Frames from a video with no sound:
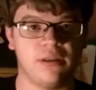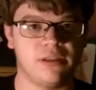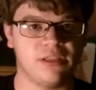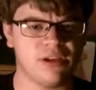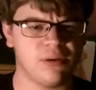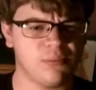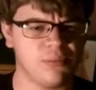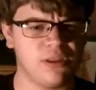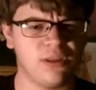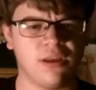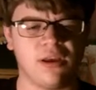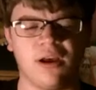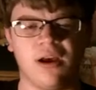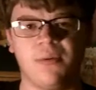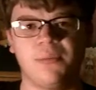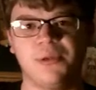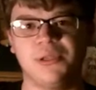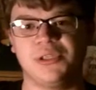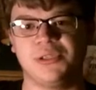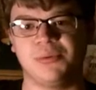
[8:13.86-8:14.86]
Tell me in the
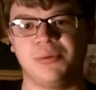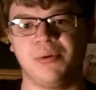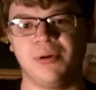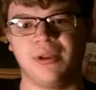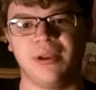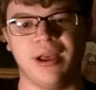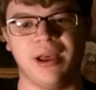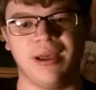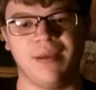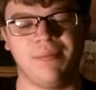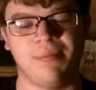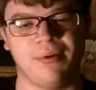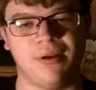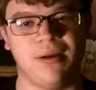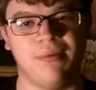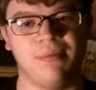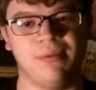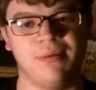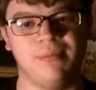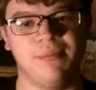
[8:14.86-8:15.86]
comments what I
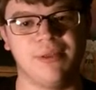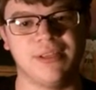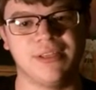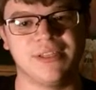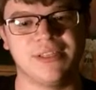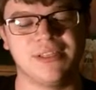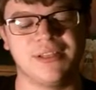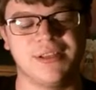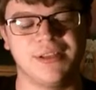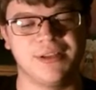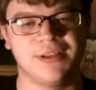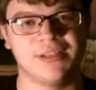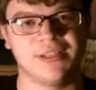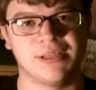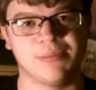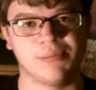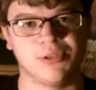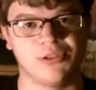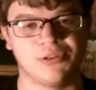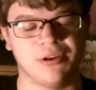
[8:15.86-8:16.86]
probably missed, because
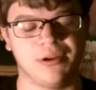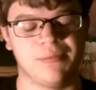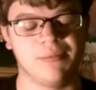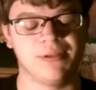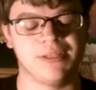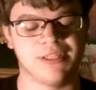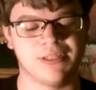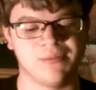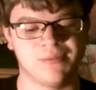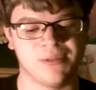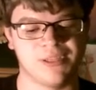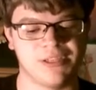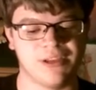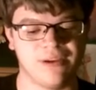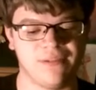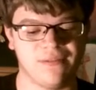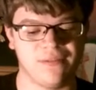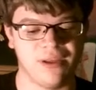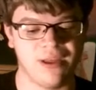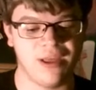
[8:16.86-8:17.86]
I'm sure I missed some
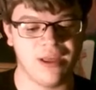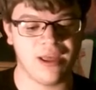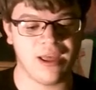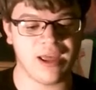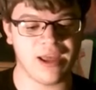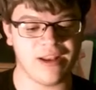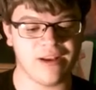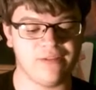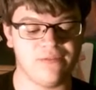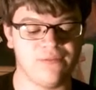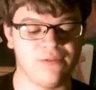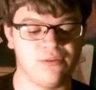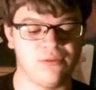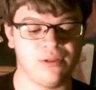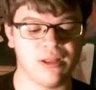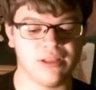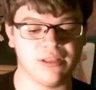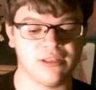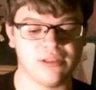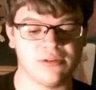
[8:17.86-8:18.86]
stuff. And if you
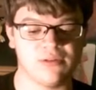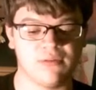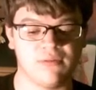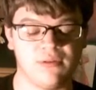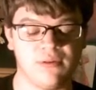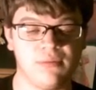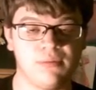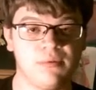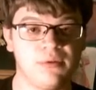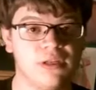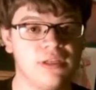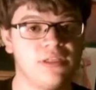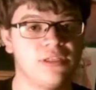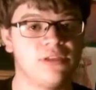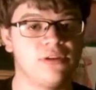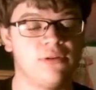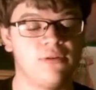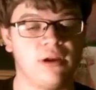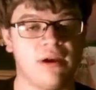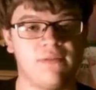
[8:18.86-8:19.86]
like this review, please
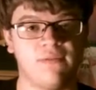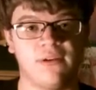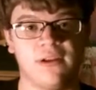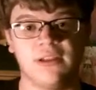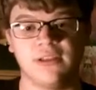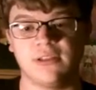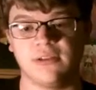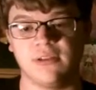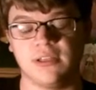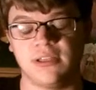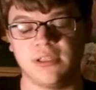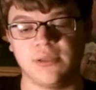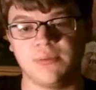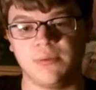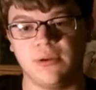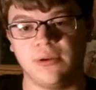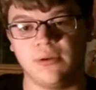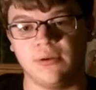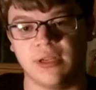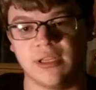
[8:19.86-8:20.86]
do not forget to like this
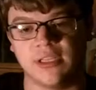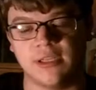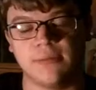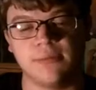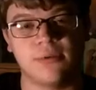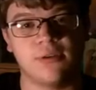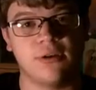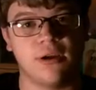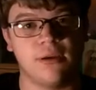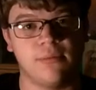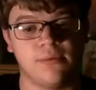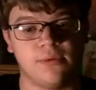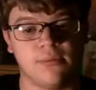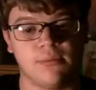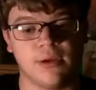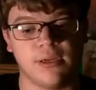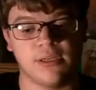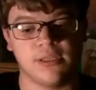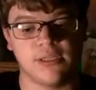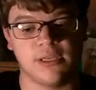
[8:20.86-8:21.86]
video and subscribe to
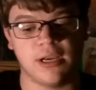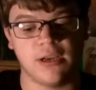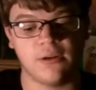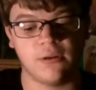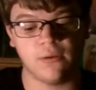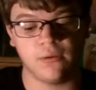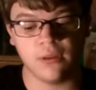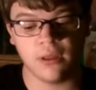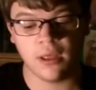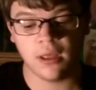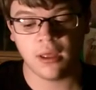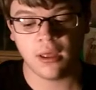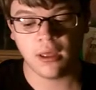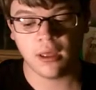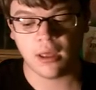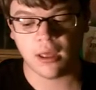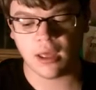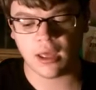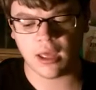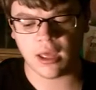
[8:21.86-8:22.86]
my channel.
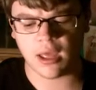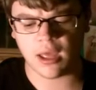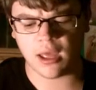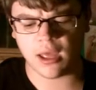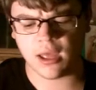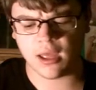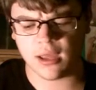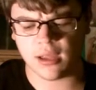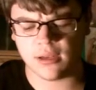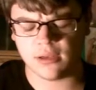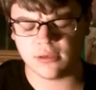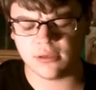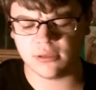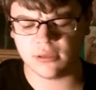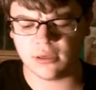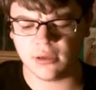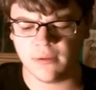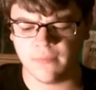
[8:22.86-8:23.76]
And